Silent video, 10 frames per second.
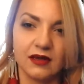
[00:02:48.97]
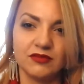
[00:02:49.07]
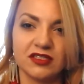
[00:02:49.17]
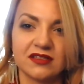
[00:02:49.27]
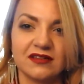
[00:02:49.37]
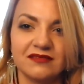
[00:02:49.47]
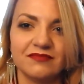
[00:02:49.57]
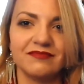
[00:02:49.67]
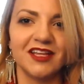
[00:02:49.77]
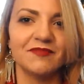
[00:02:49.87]
I'm just gonna,
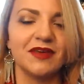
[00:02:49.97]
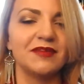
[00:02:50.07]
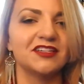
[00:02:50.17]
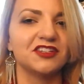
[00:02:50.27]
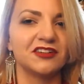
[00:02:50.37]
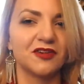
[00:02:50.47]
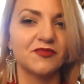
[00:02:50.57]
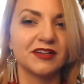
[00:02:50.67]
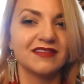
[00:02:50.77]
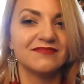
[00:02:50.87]
Nah, maybe I shouldn't
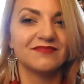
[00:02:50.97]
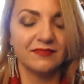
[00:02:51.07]
open it.